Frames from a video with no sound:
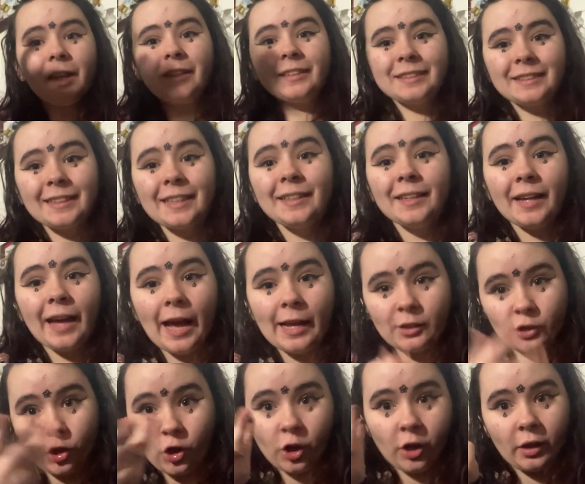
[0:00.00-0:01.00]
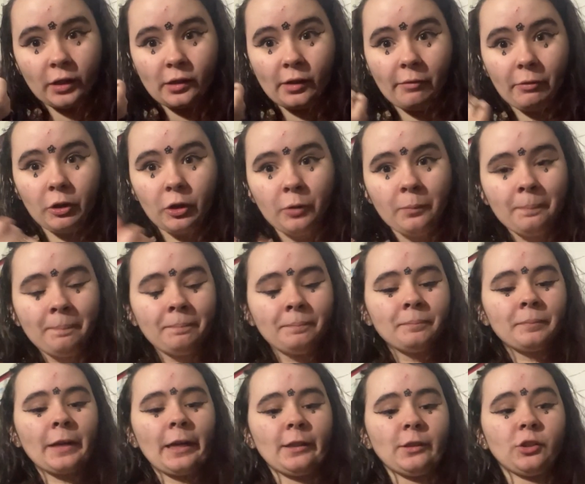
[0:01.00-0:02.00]
See, as good as ever.
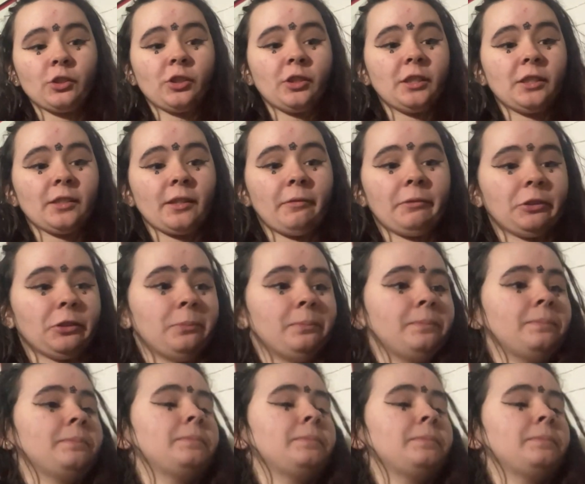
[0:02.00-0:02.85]
As good as ever.